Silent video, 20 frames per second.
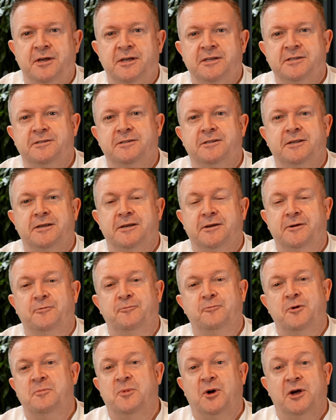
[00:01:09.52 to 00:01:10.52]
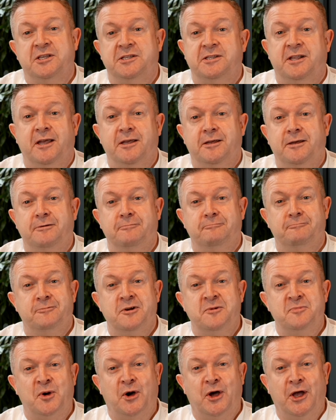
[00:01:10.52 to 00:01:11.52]
is the ribeye steak.
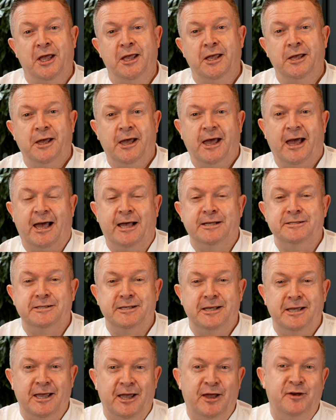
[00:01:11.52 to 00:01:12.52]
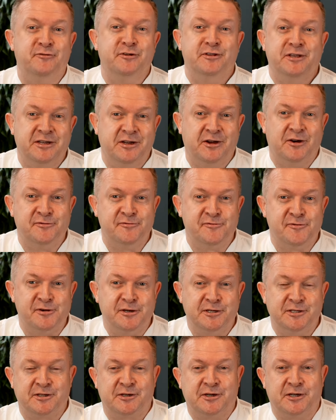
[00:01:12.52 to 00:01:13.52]
Ribeye has everything going for
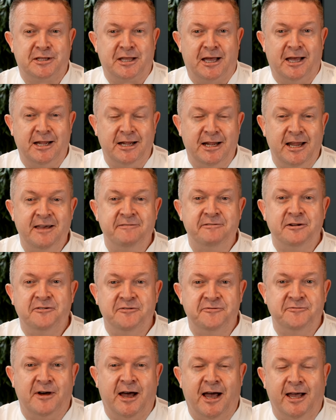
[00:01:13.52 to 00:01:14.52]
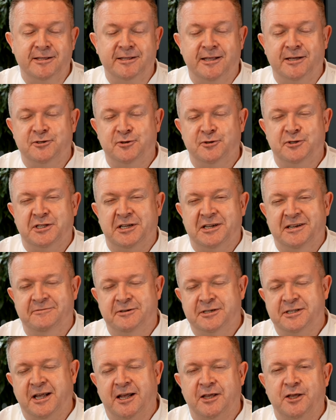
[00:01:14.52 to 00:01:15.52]
it. It's got that level of fat that just
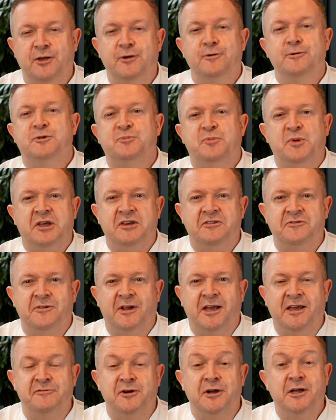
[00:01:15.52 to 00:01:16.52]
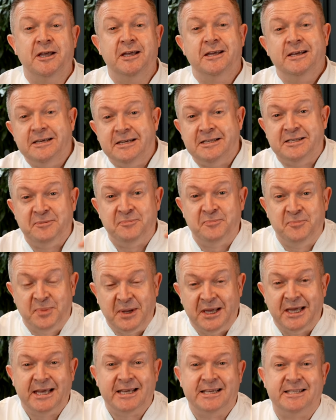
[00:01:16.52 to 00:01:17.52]
delivers that huge big flavor. It's a
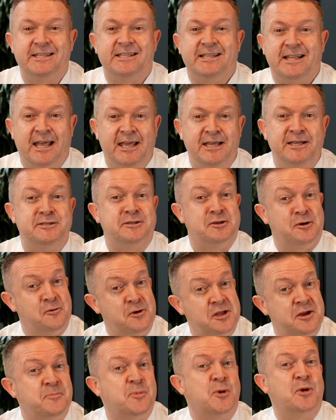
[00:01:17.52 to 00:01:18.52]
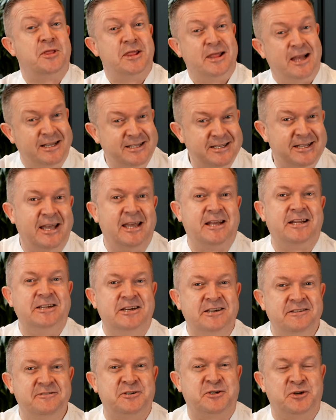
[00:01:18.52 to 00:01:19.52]
big steak, so when you're putting that steak
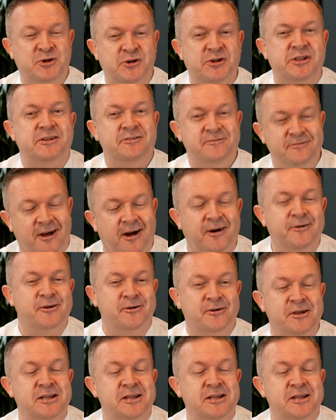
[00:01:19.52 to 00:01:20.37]
knife through it, you know you're